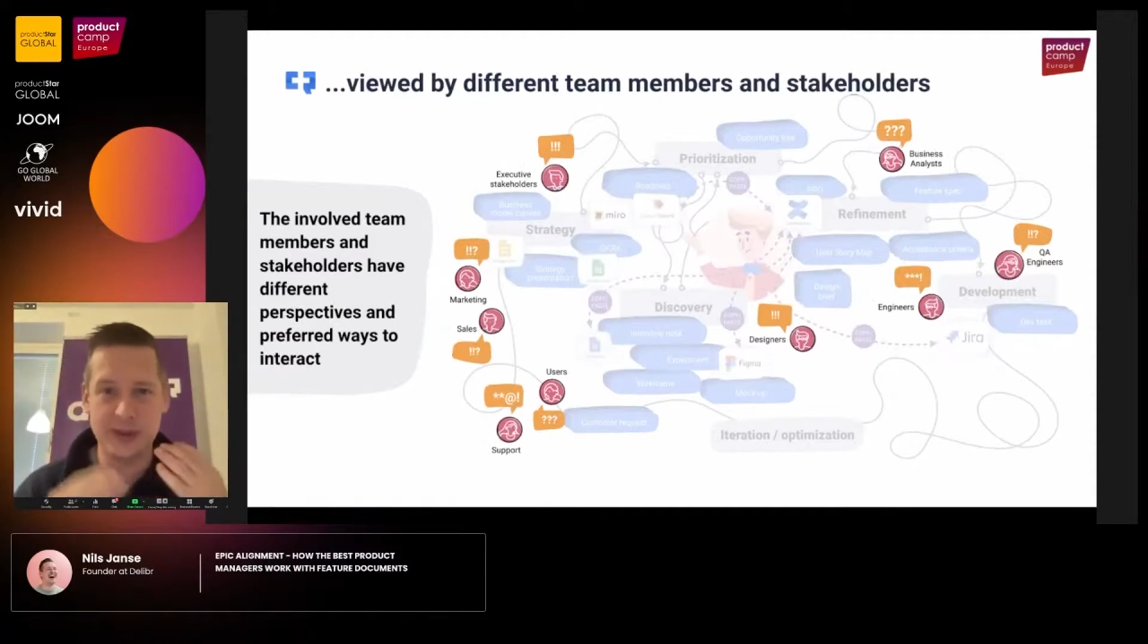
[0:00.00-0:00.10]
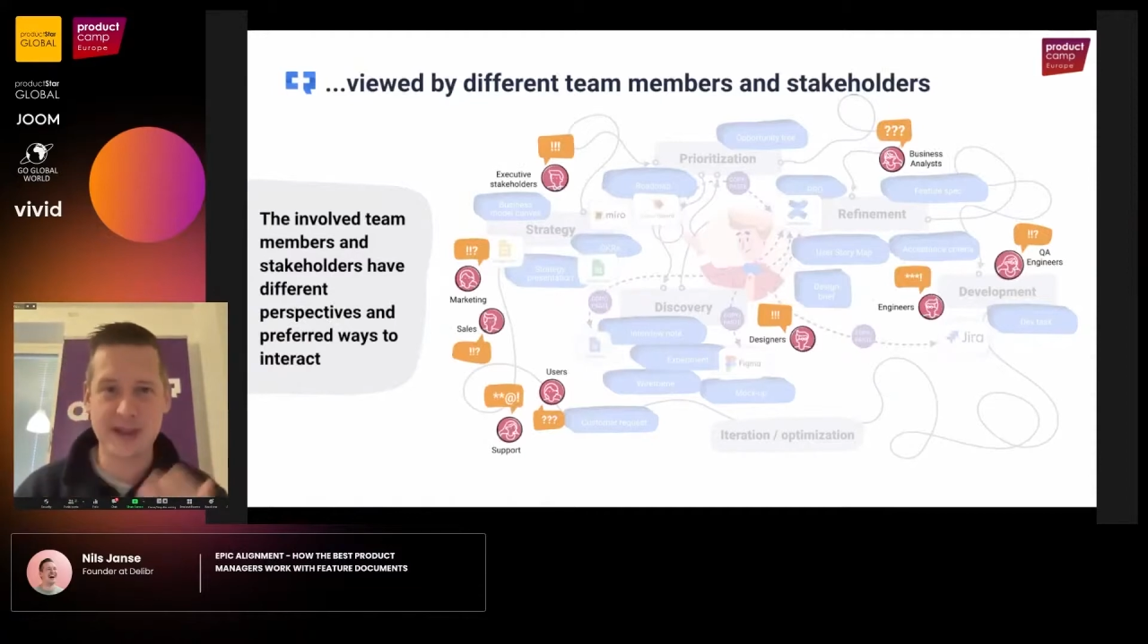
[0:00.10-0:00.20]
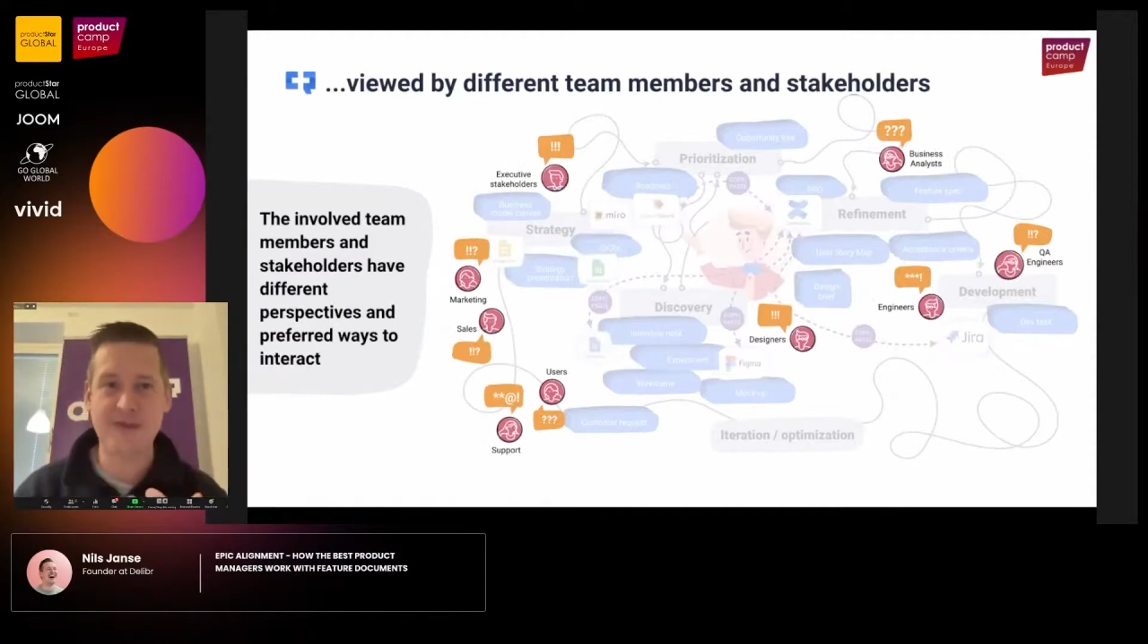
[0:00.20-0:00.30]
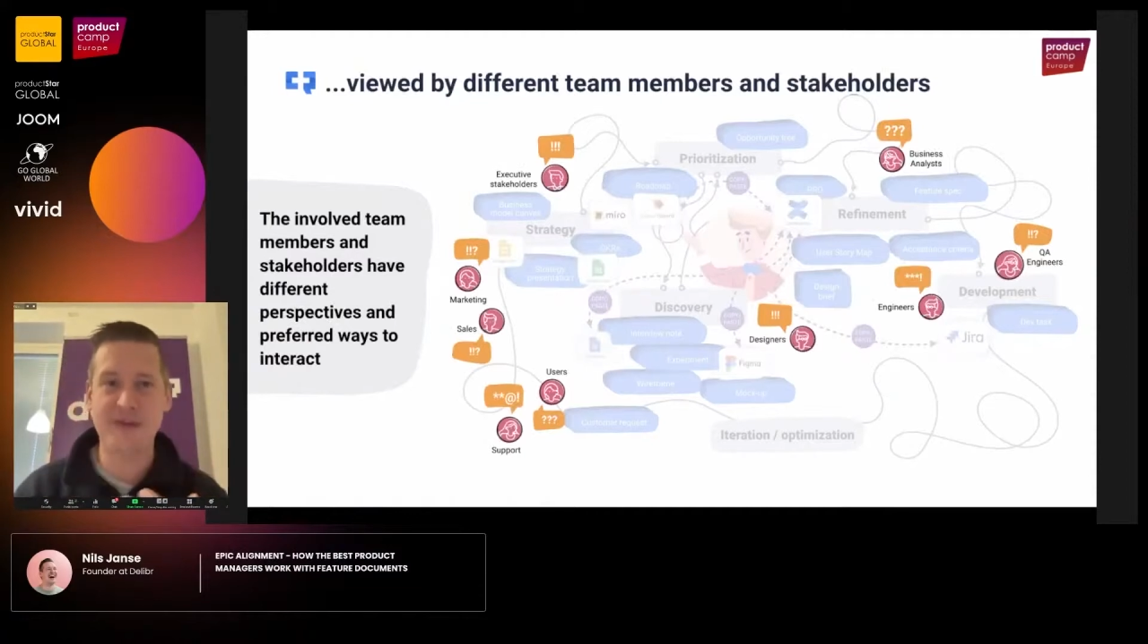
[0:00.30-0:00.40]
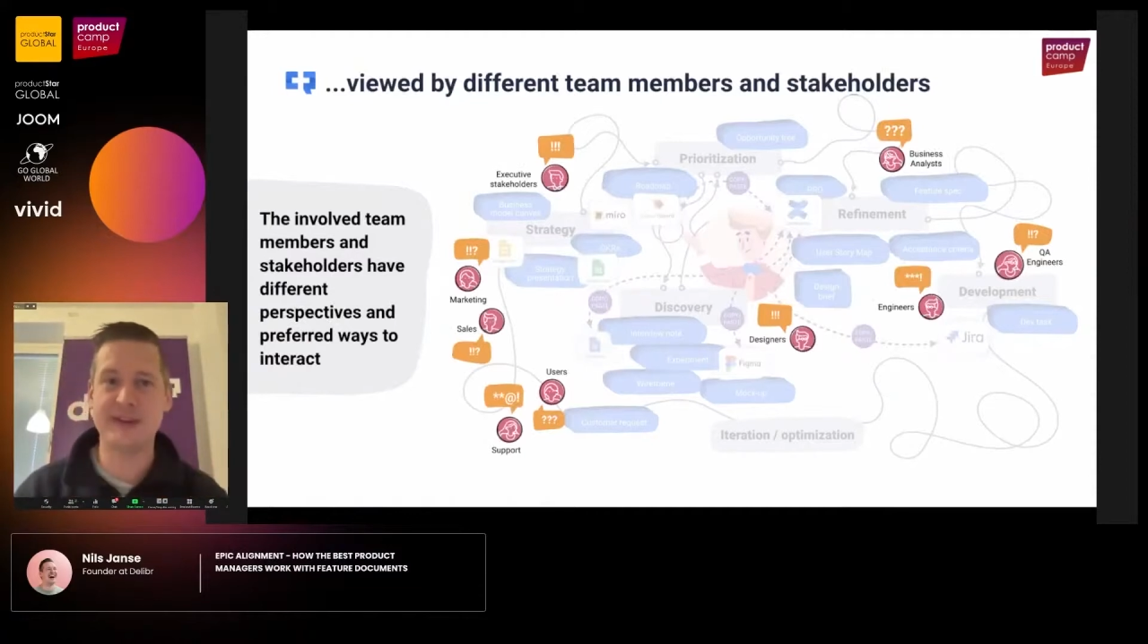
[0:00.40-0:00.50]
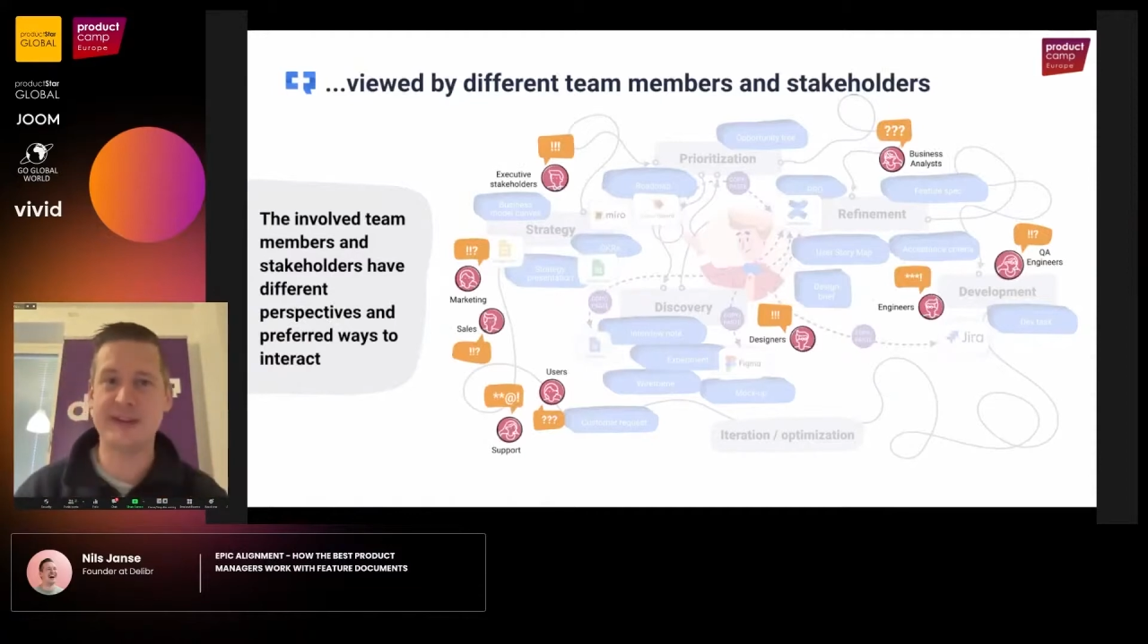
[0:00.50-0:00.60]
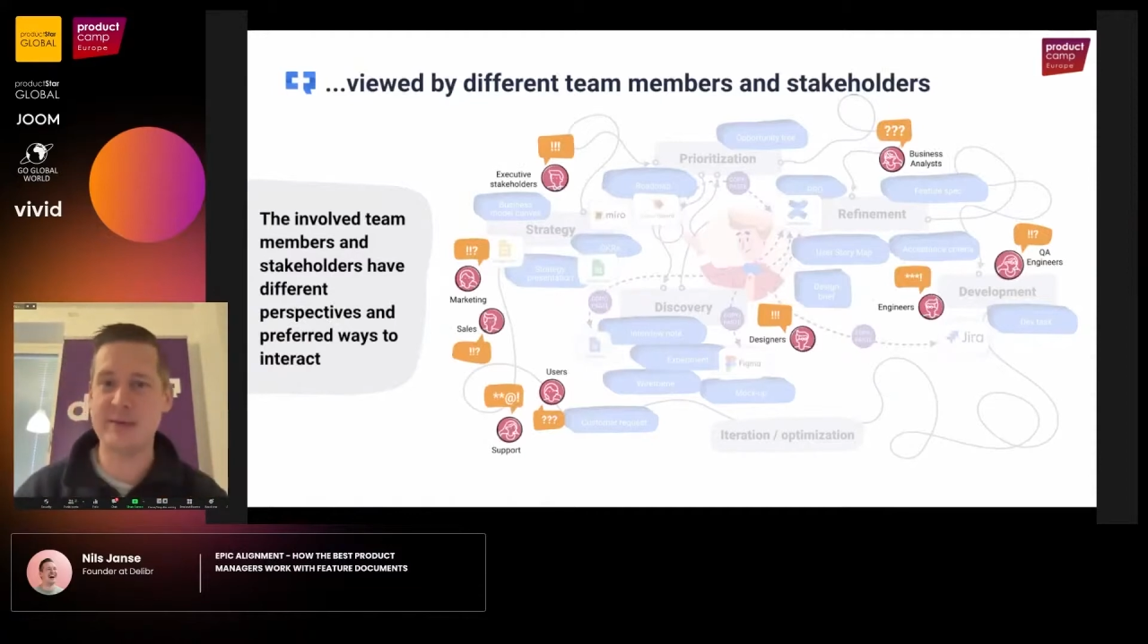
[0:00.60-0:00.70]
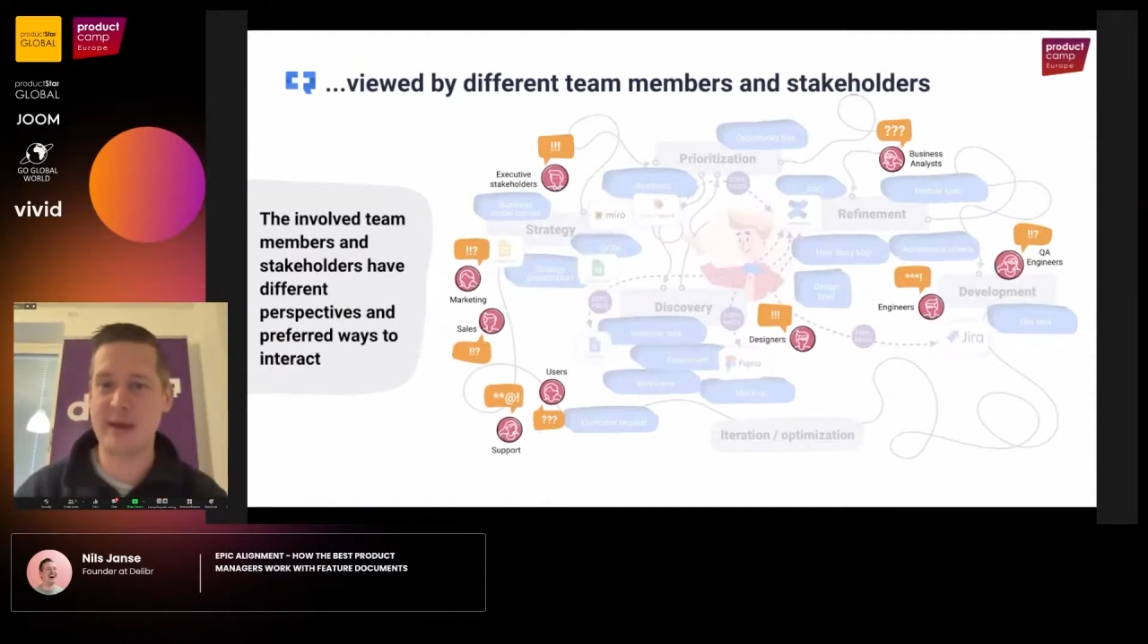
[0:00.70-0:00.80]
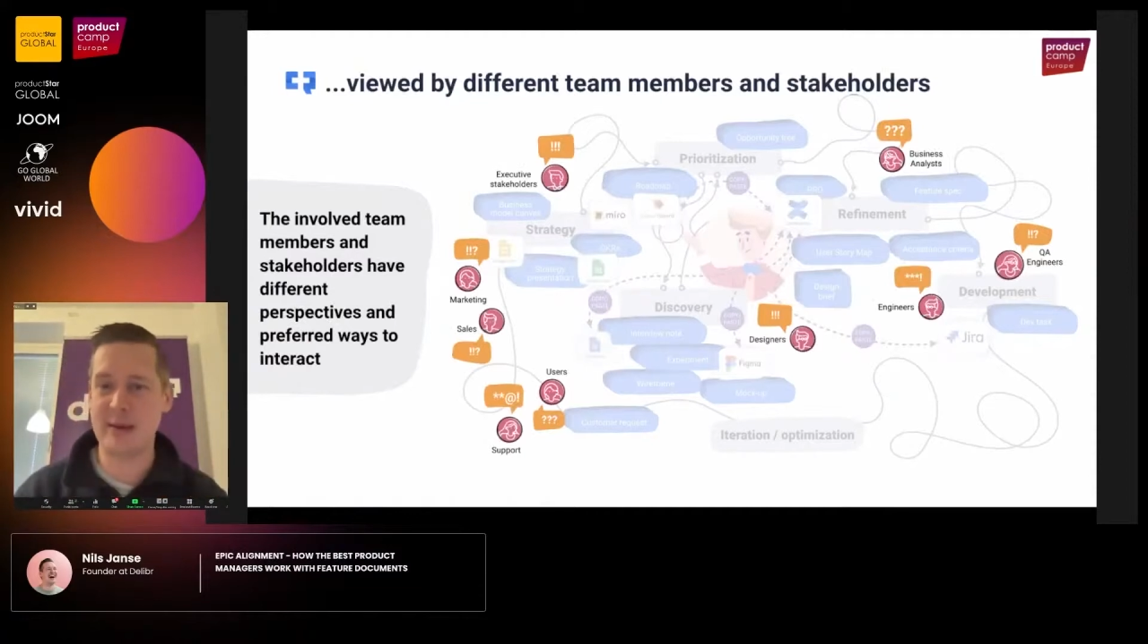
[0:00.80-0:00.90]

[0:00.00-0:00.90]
with different team